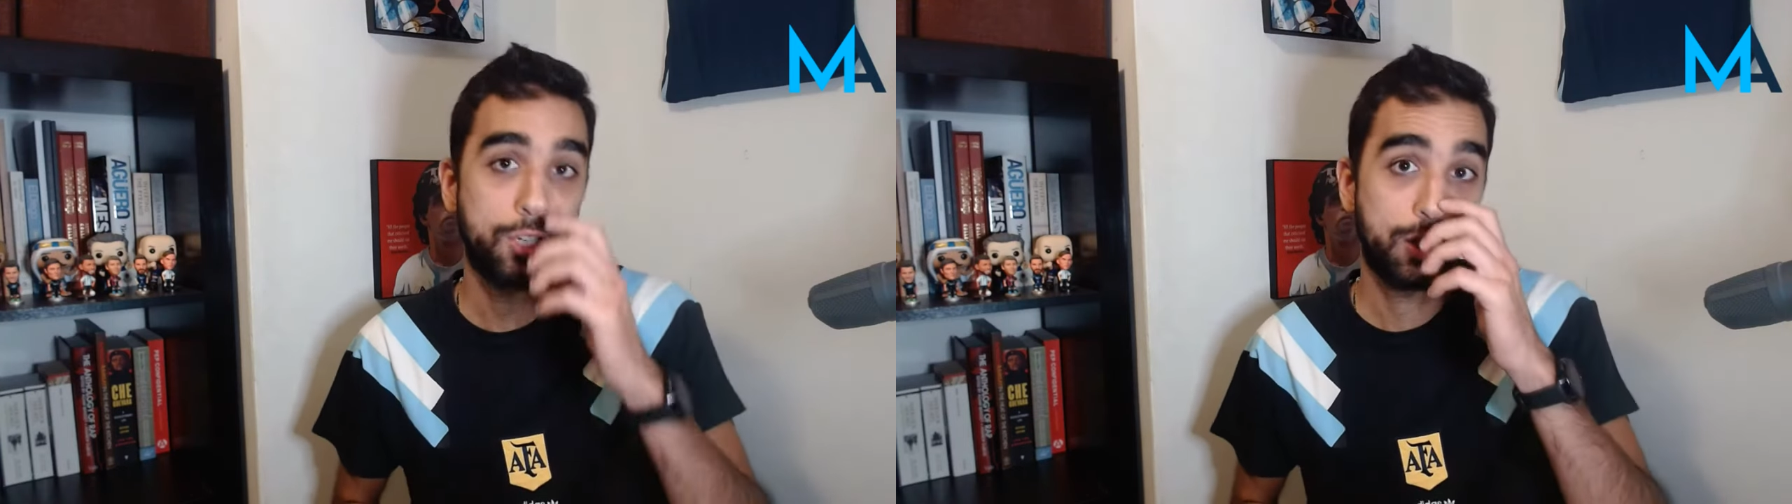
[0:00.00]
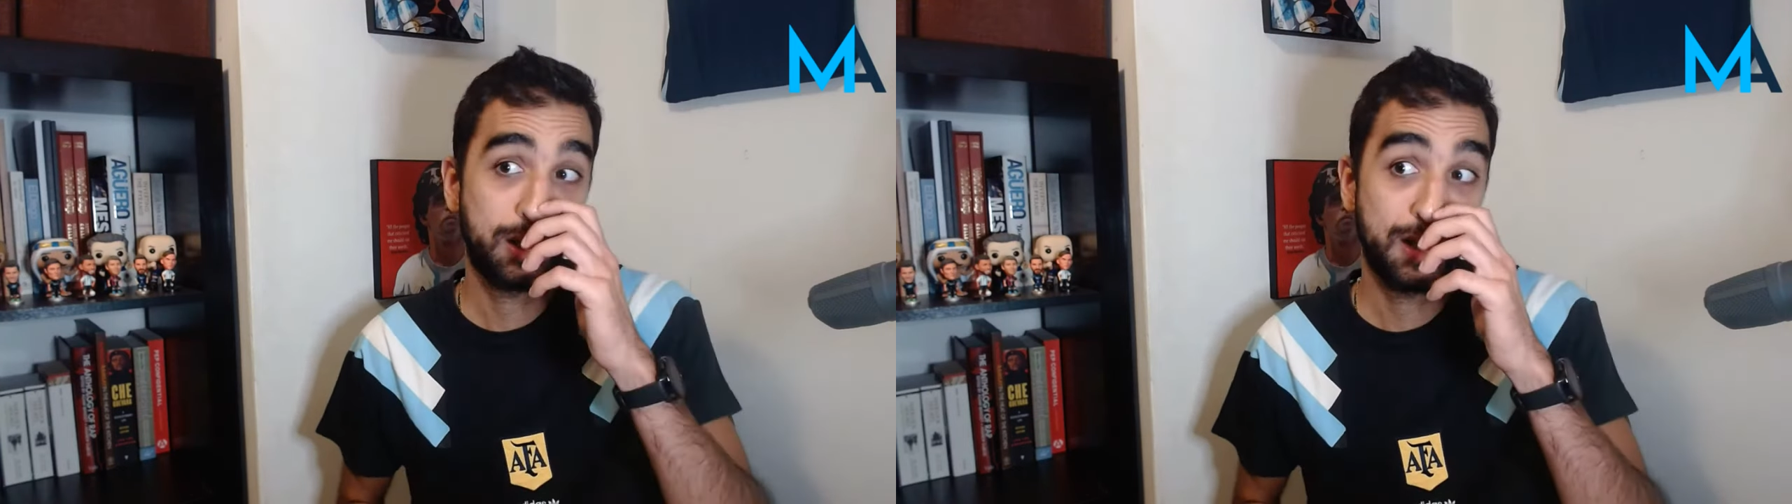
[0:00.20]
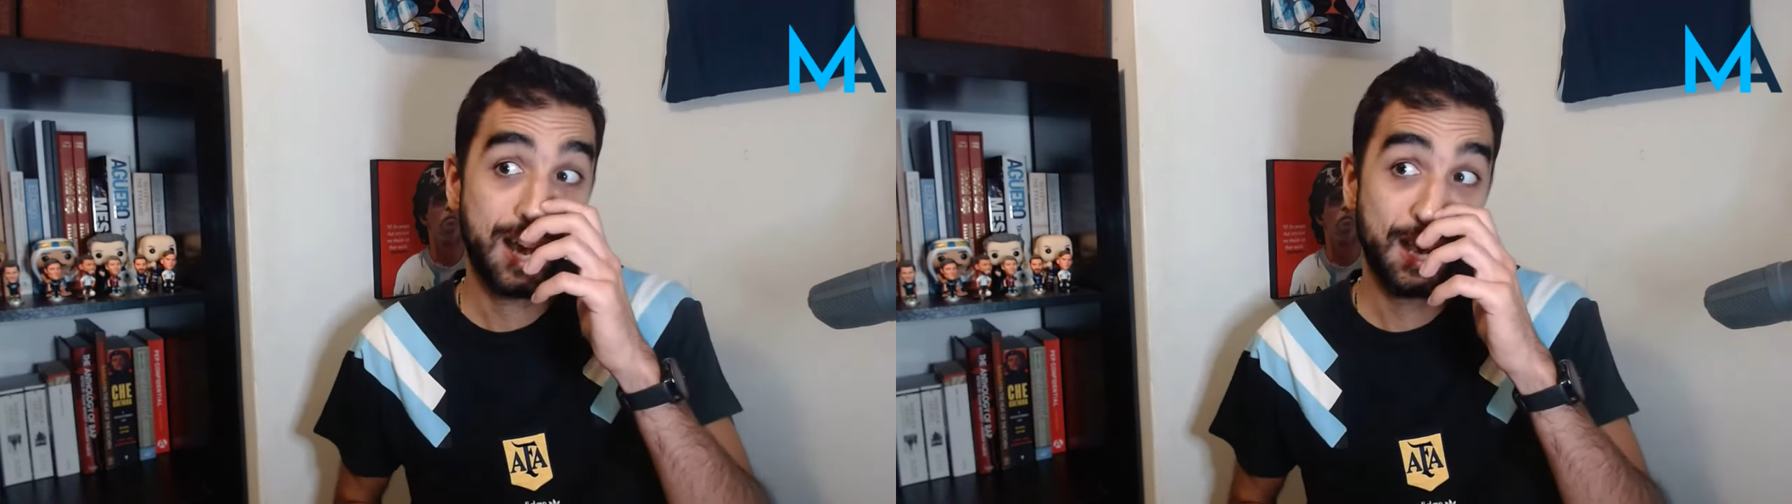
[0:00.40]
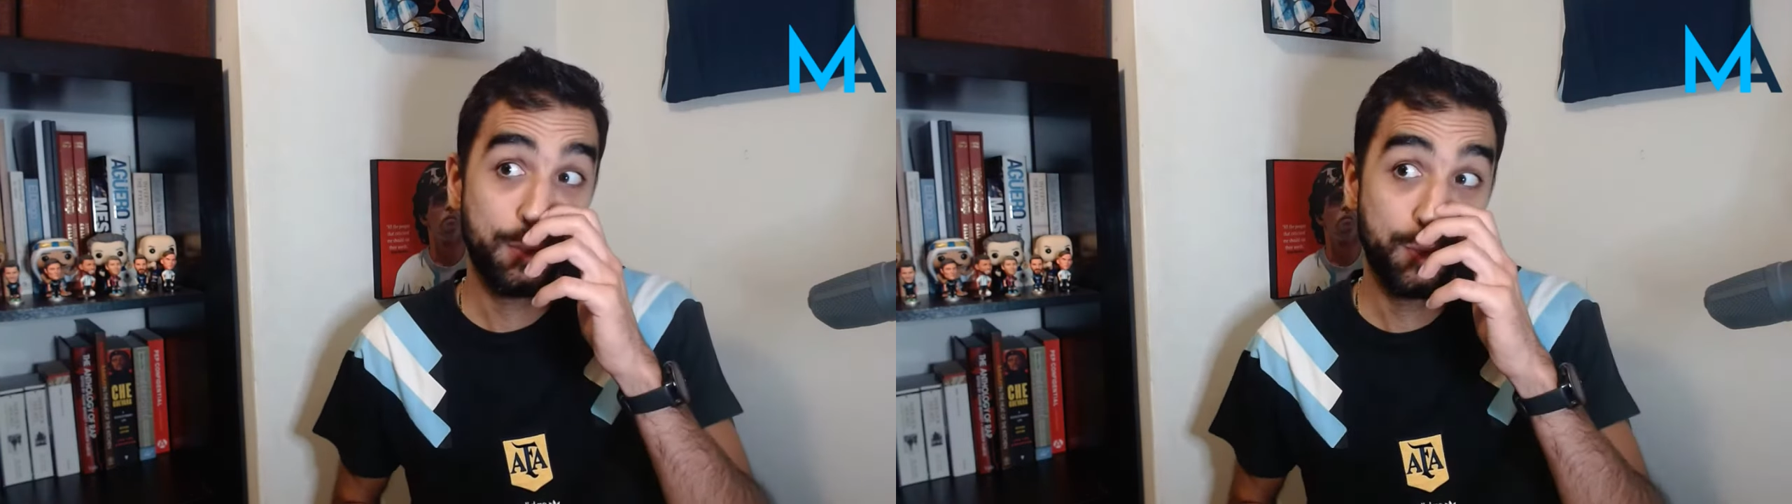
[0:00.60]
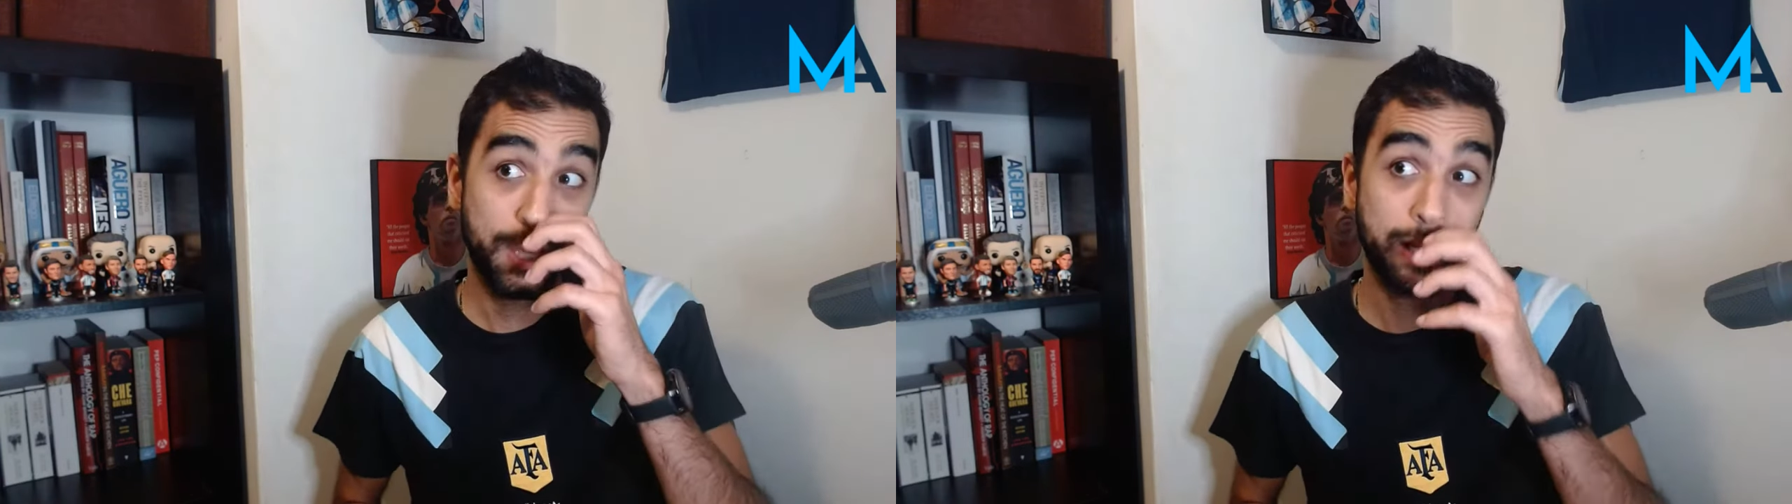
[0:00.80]
Argentina,
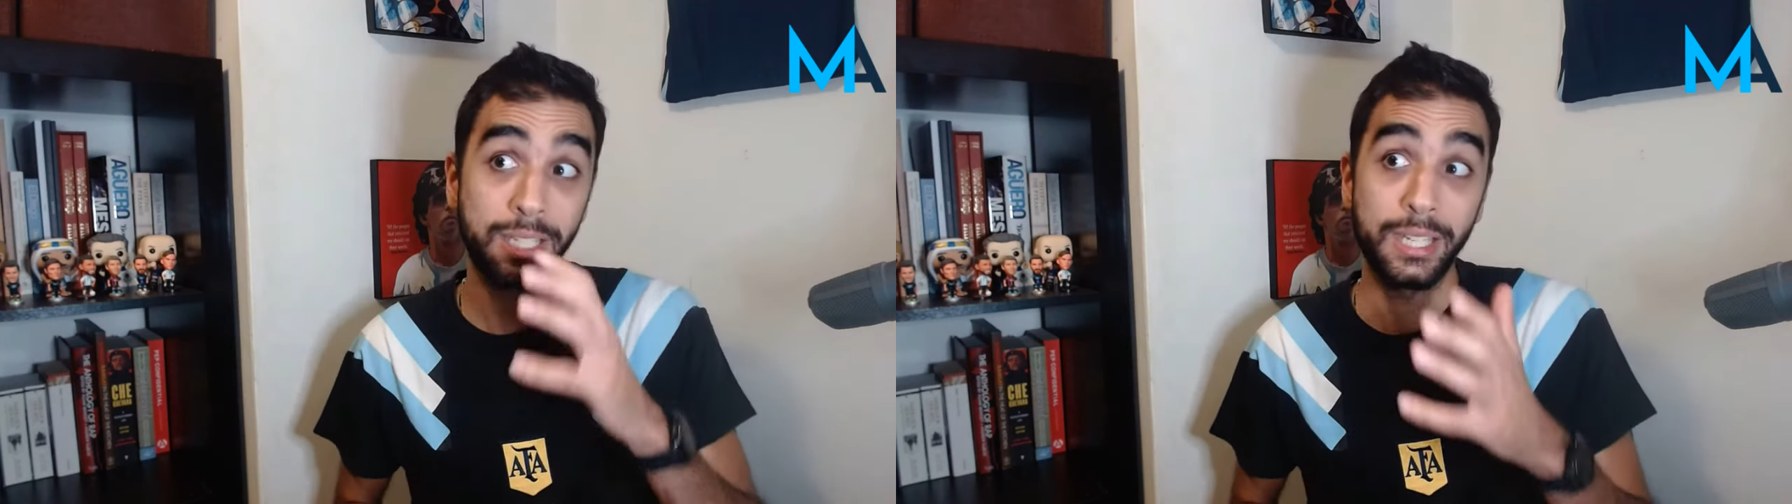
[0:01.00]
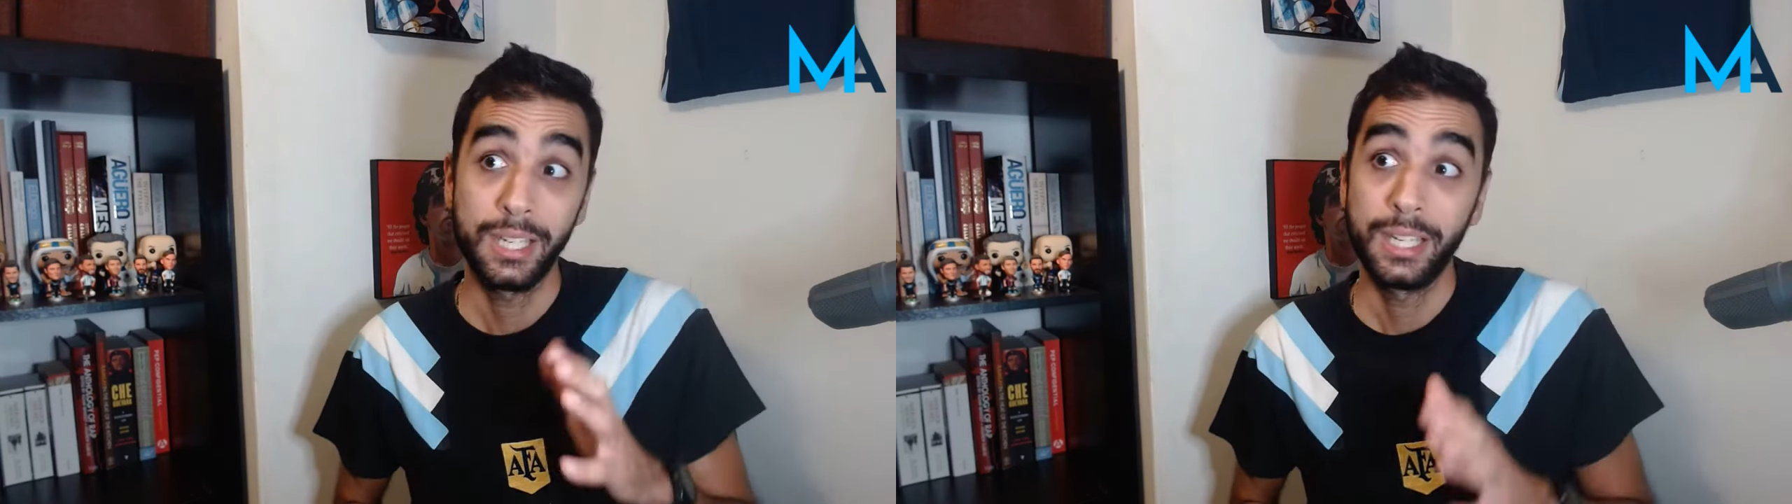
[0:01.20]
I think